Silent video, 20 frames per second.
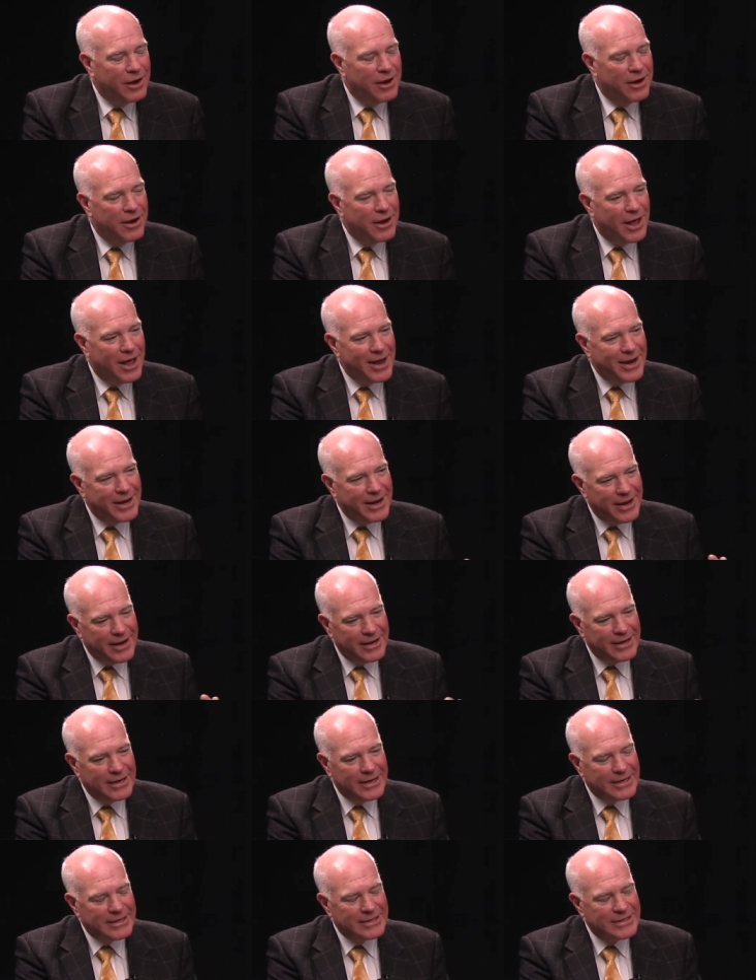not
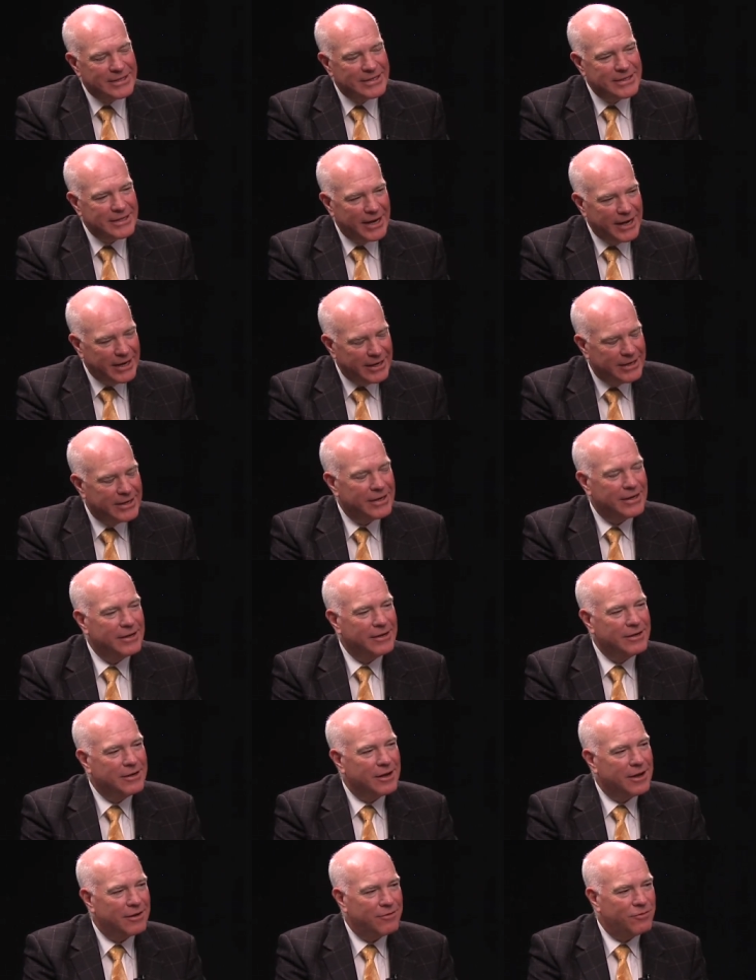a state
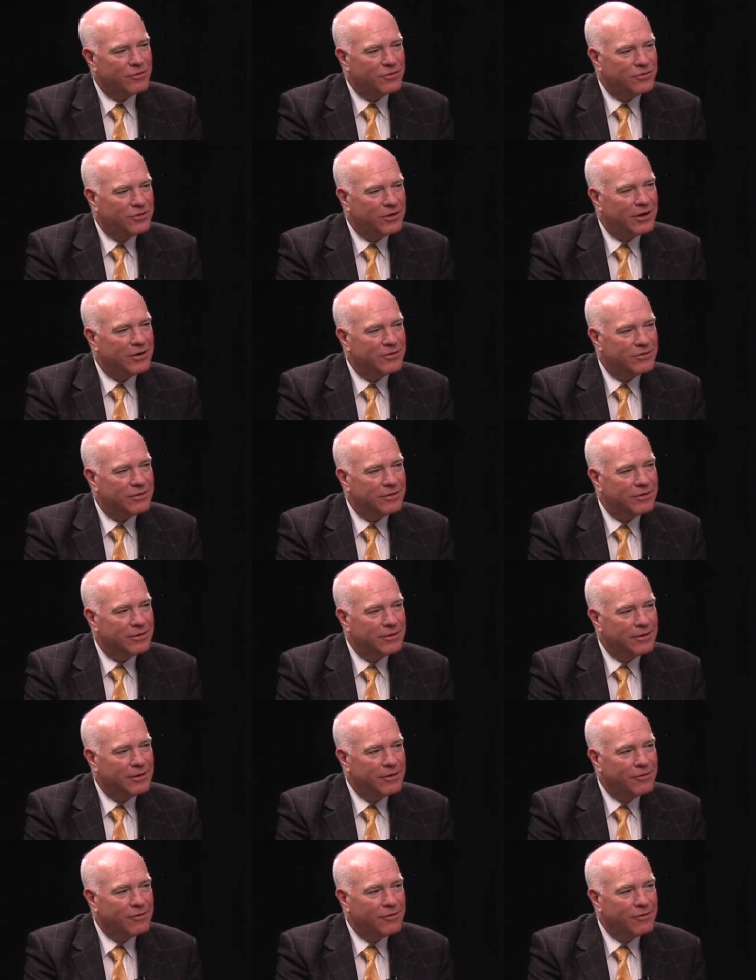conversation yes.